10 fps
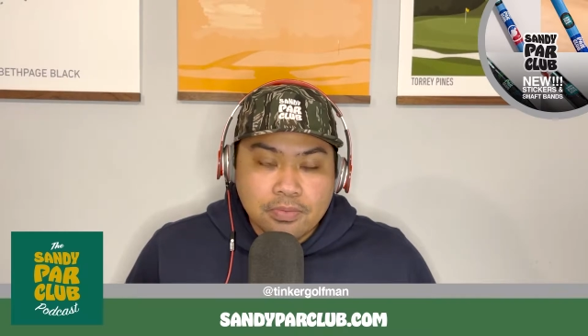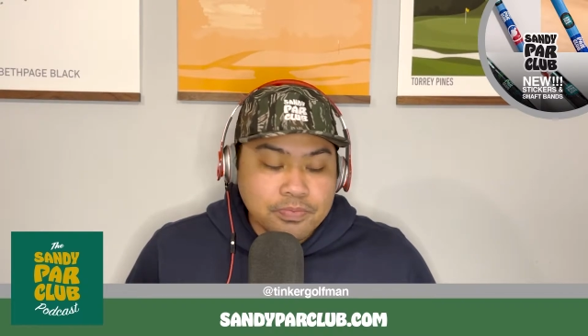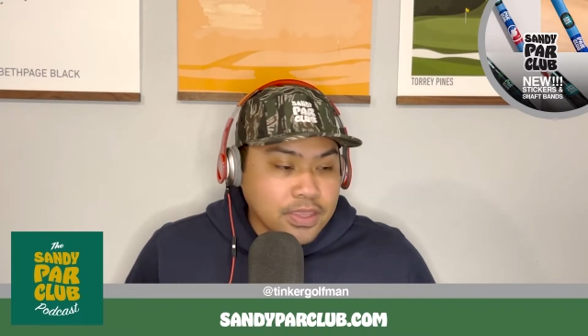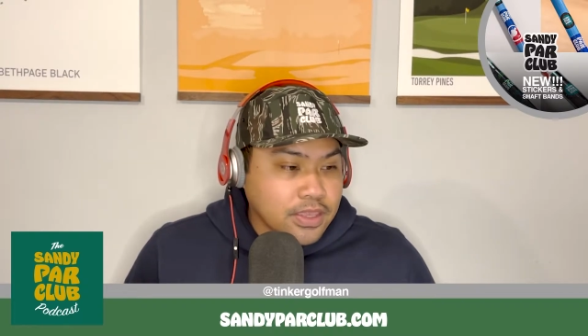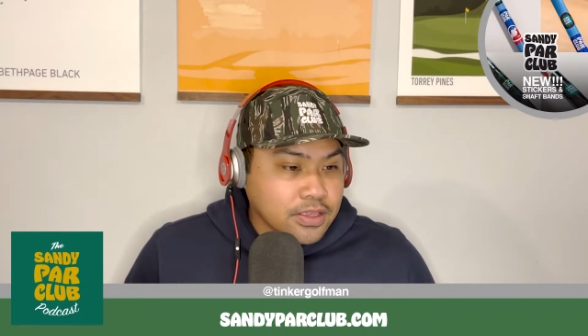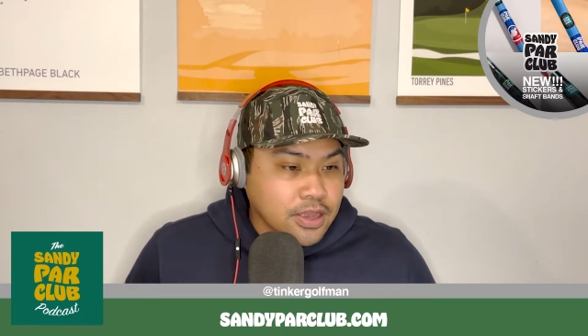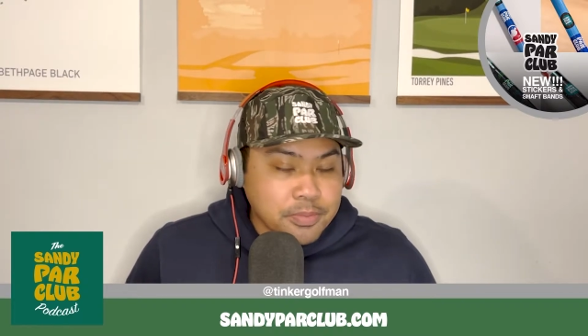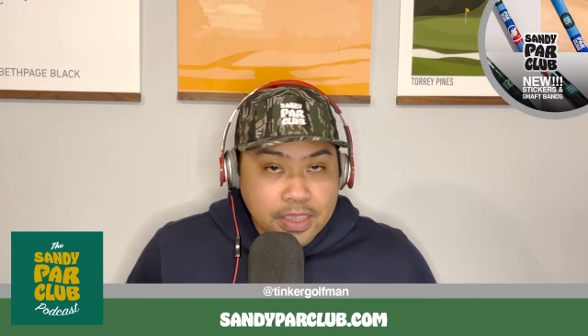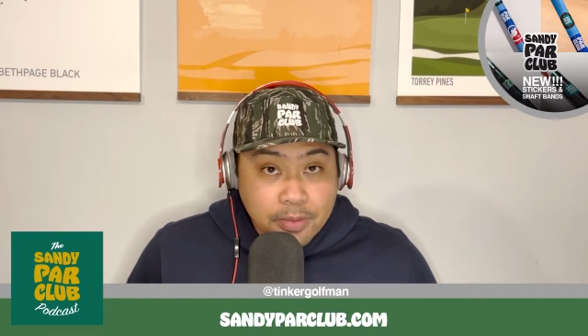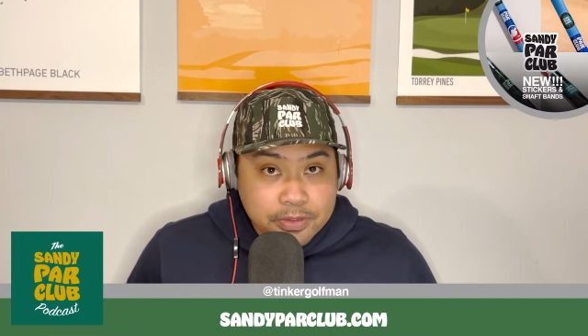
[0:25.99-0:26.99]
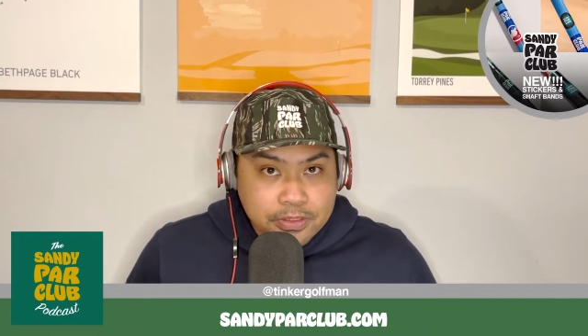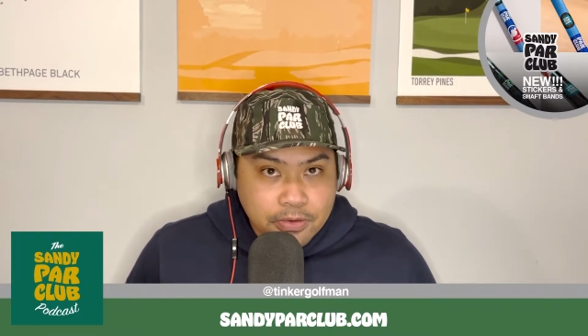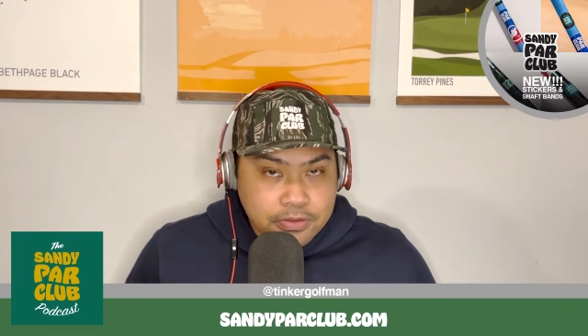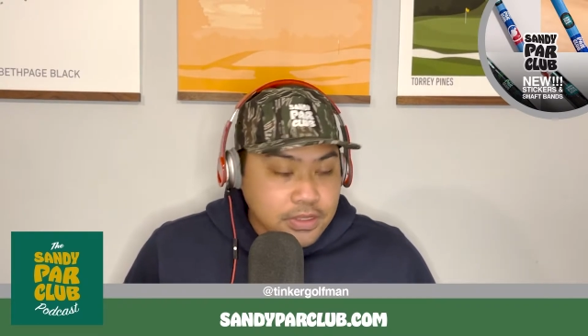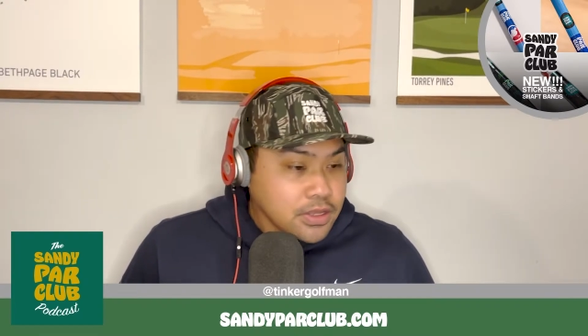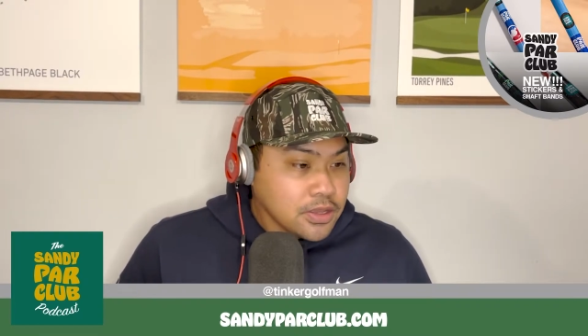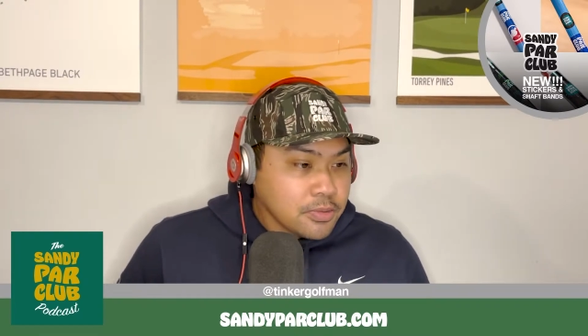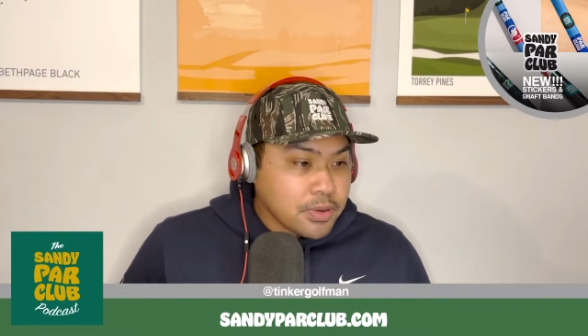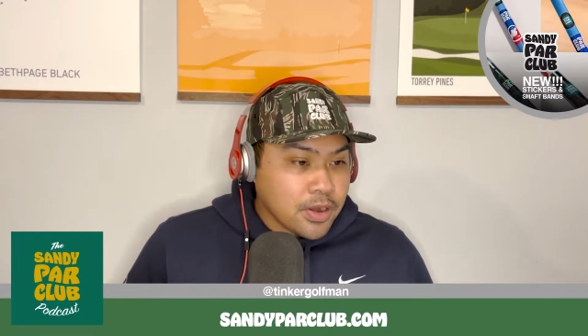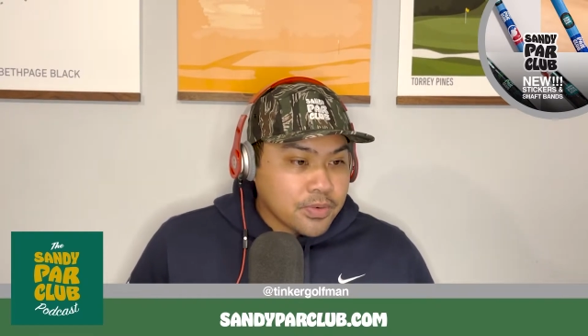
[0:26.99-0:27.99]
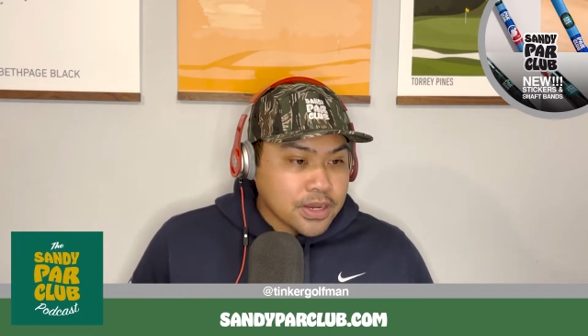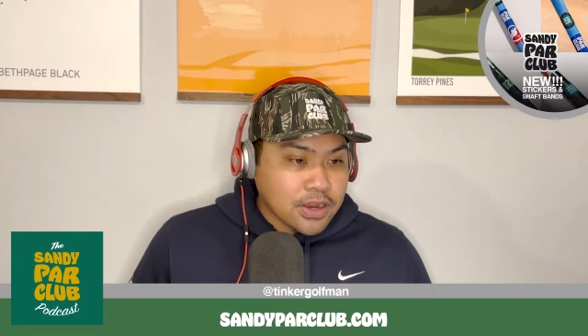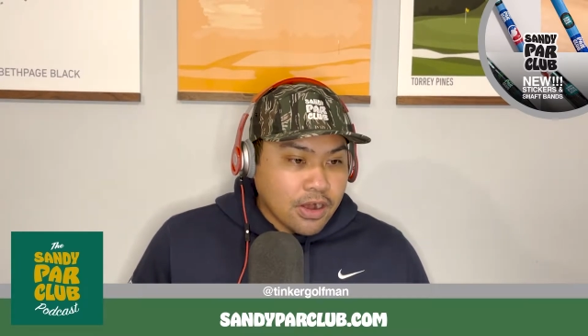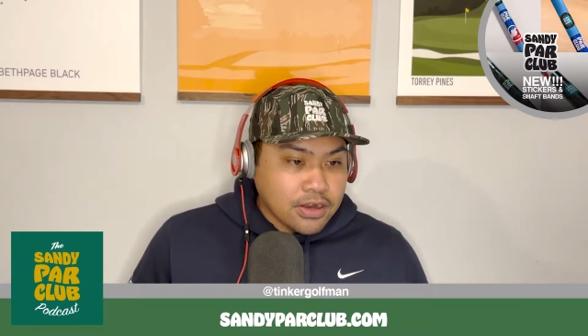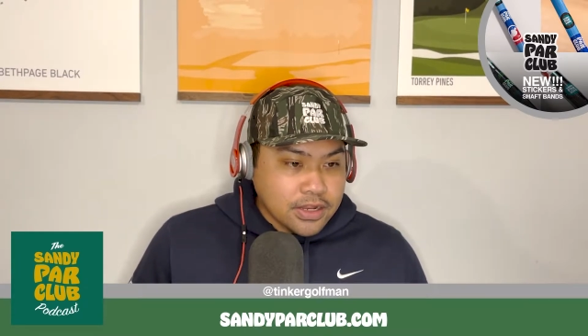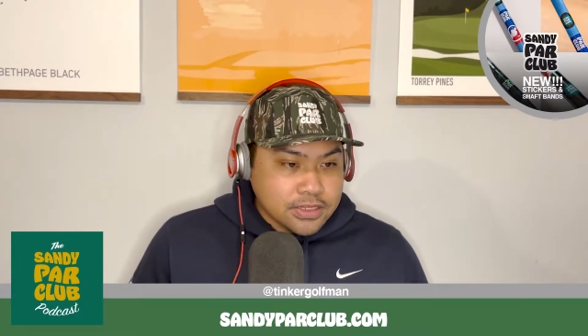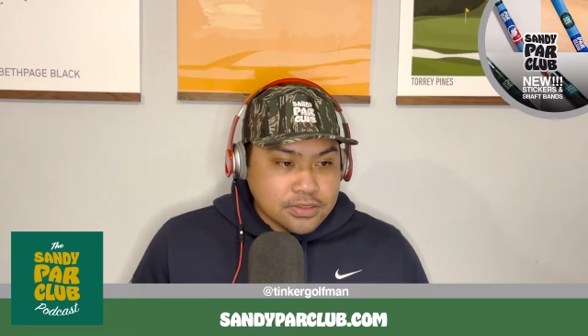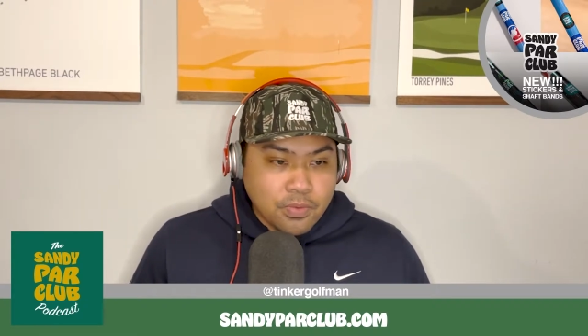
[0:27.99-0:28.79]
in coming episodes. But regardless,